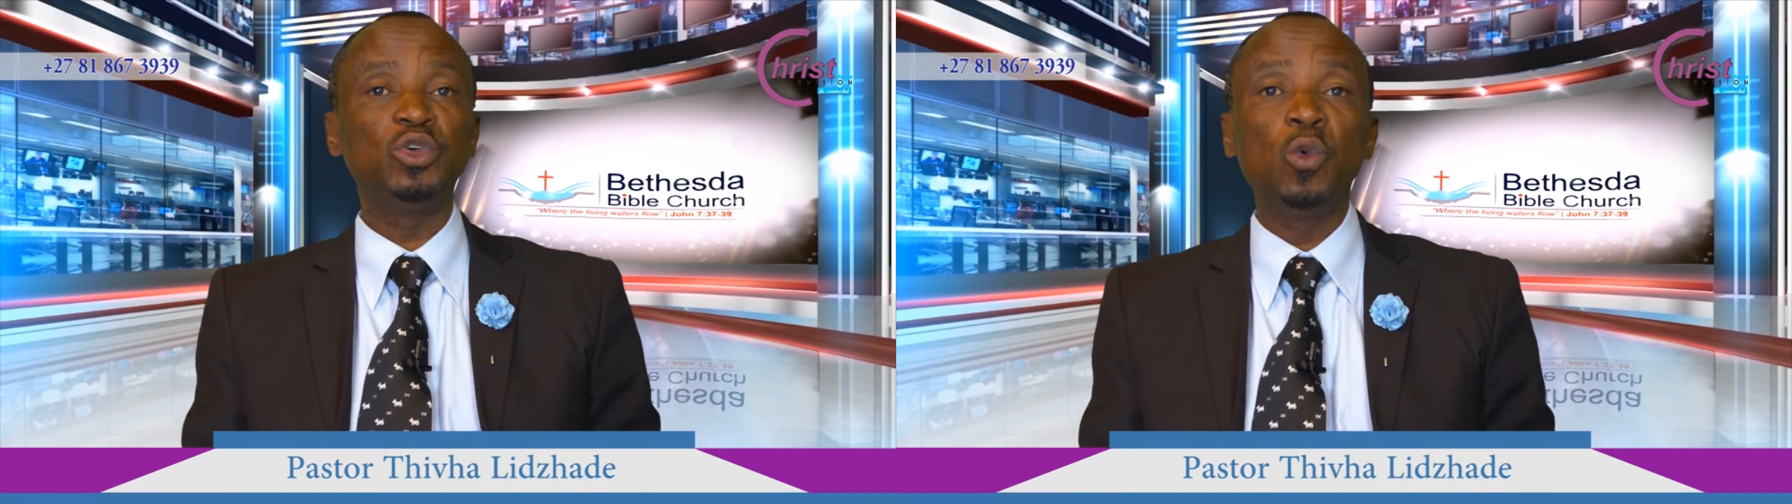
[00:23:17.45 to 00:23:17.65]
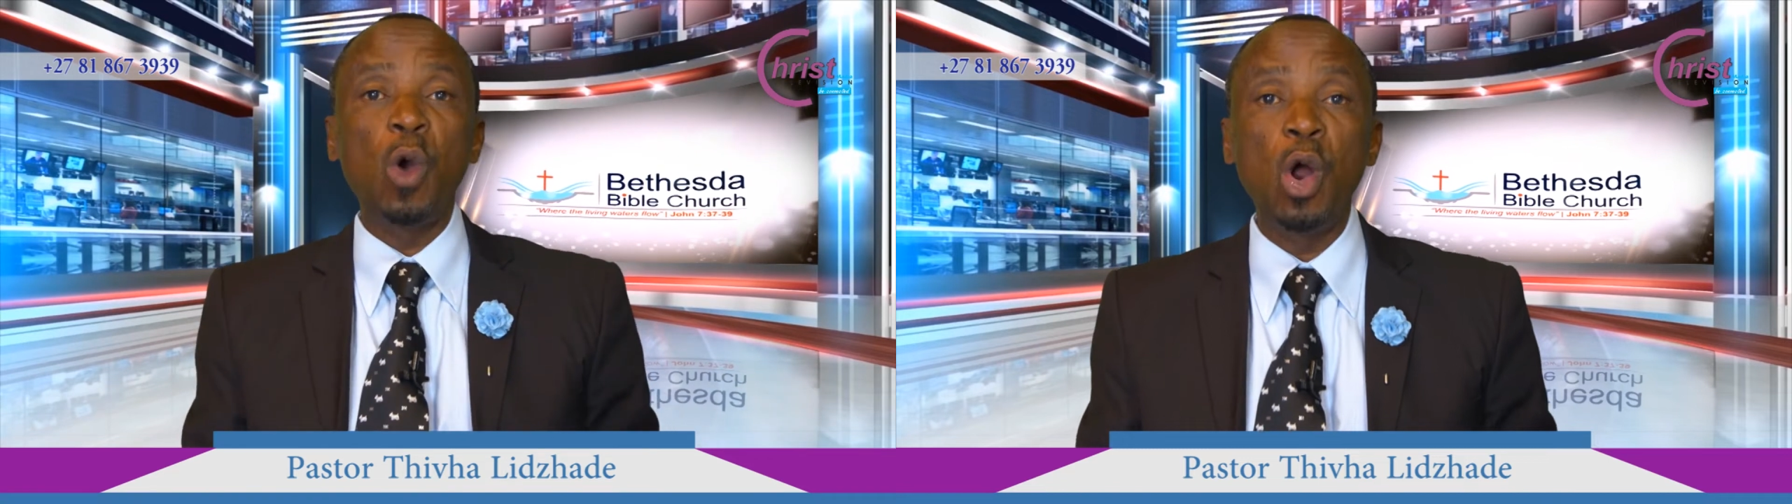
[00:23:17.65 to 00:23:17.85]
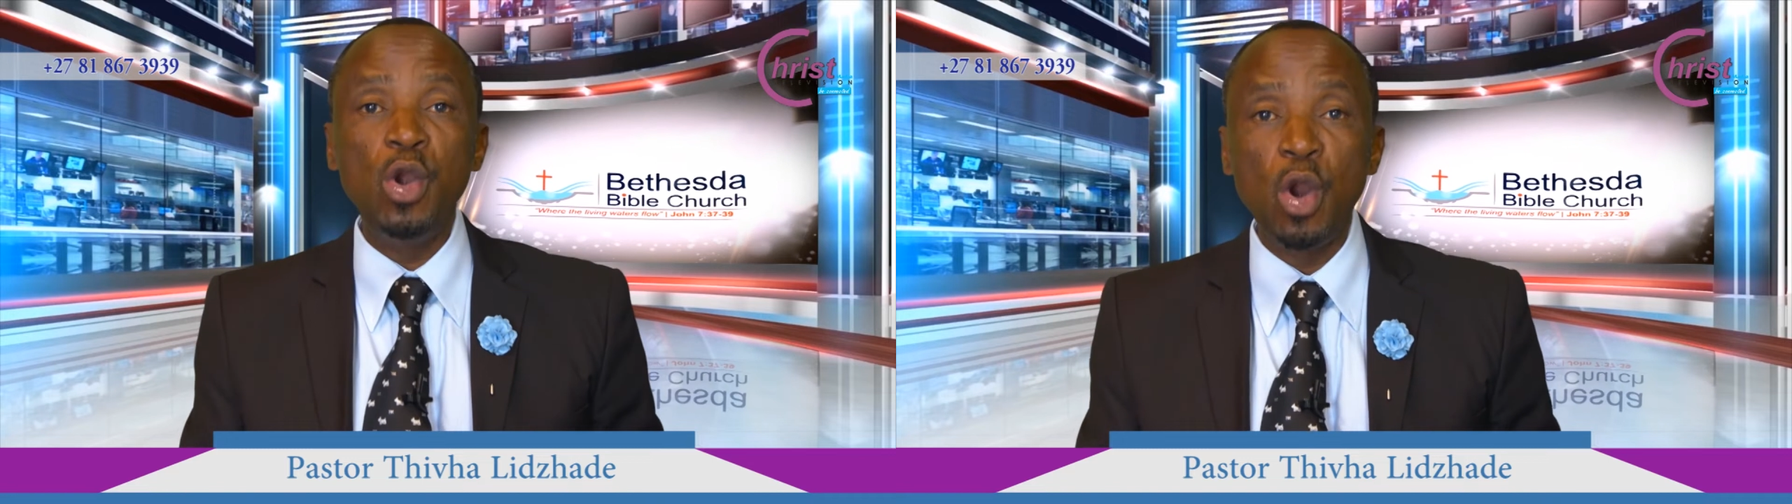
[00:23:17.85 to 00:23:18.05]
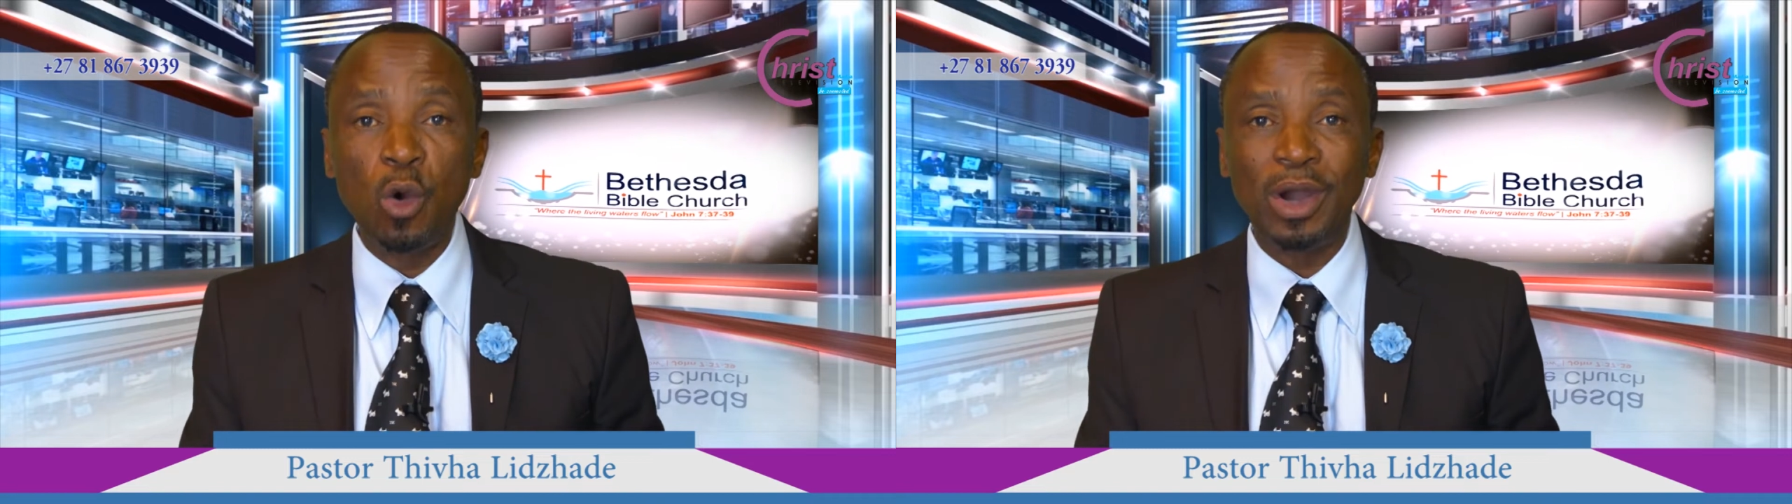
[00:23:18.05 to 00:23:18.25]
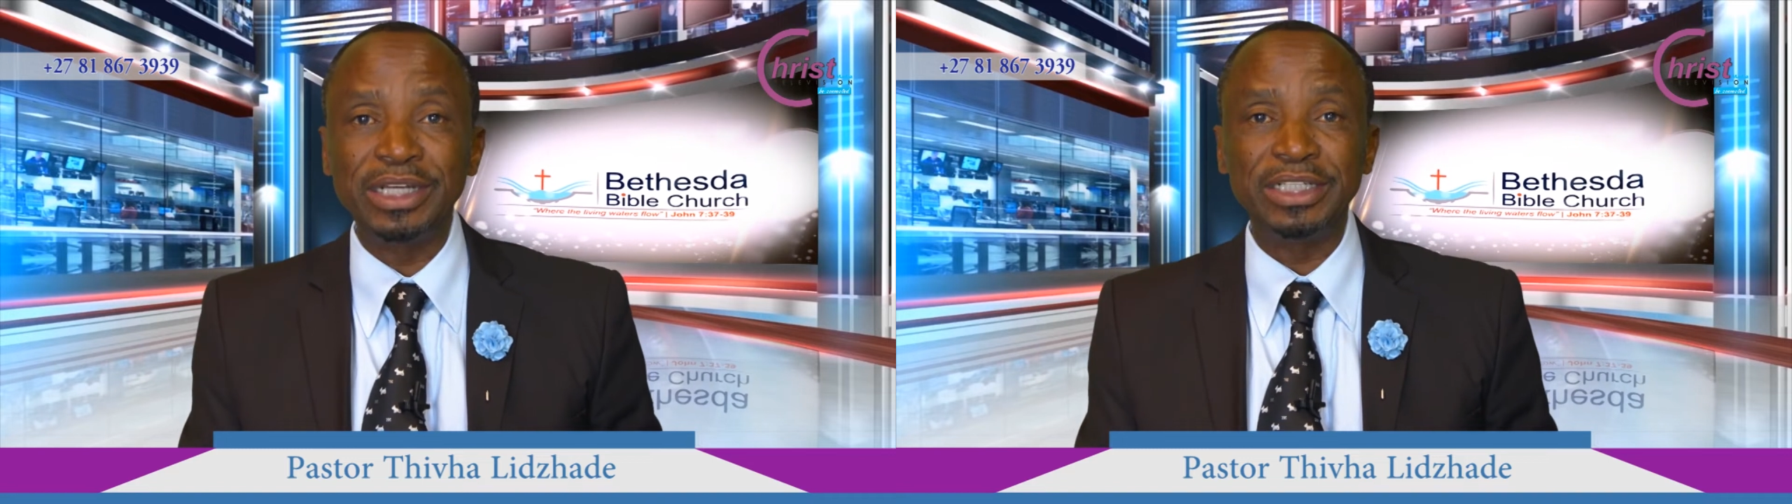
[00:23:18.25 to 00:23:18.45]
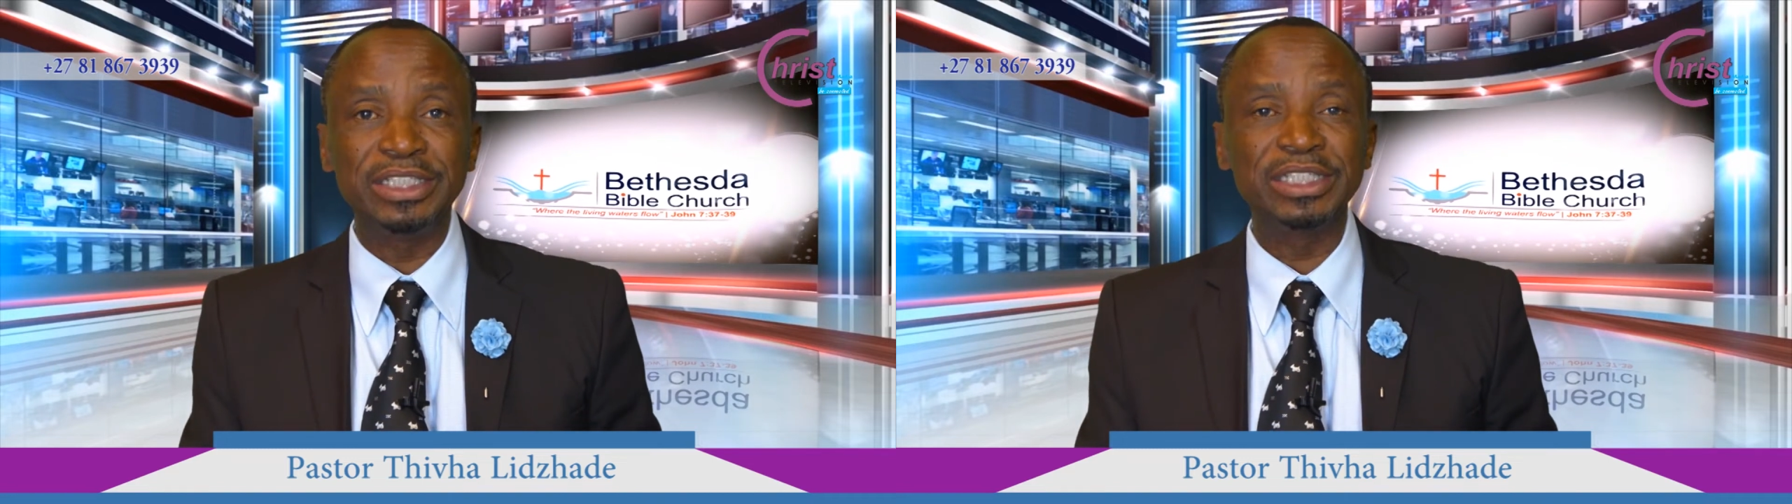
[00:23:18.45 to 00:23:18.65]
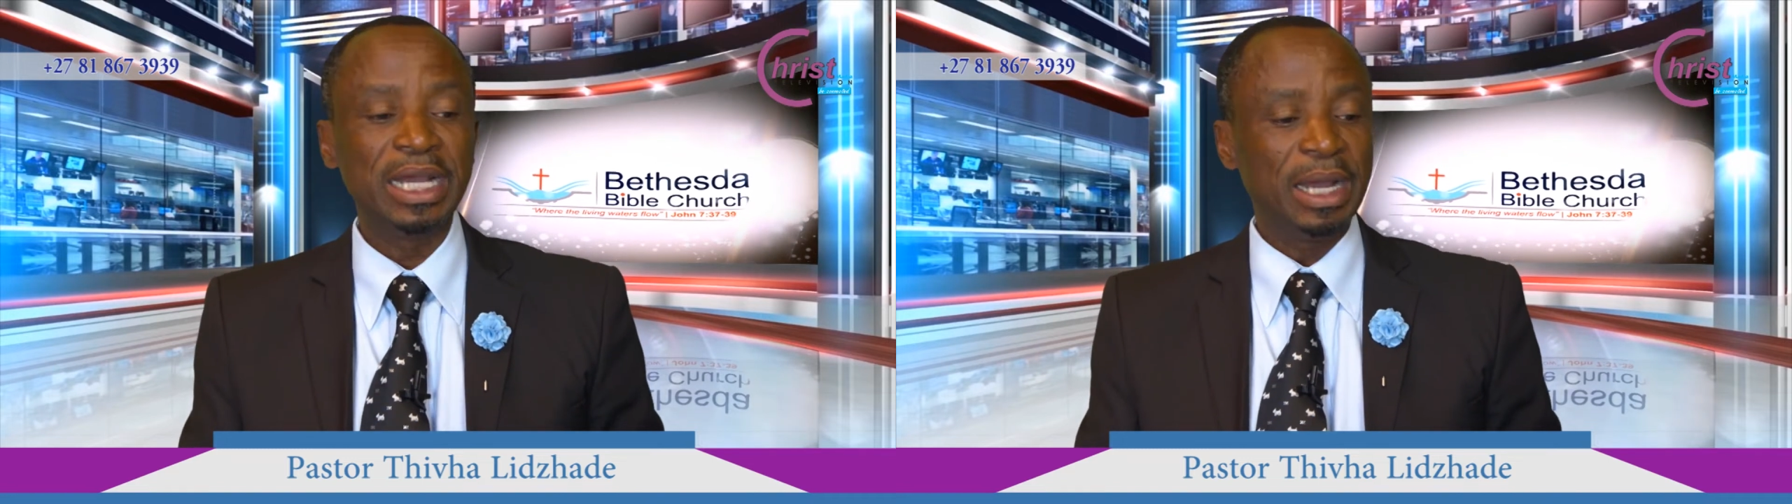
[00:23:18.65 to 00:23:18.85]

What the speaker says: you won't know what it is,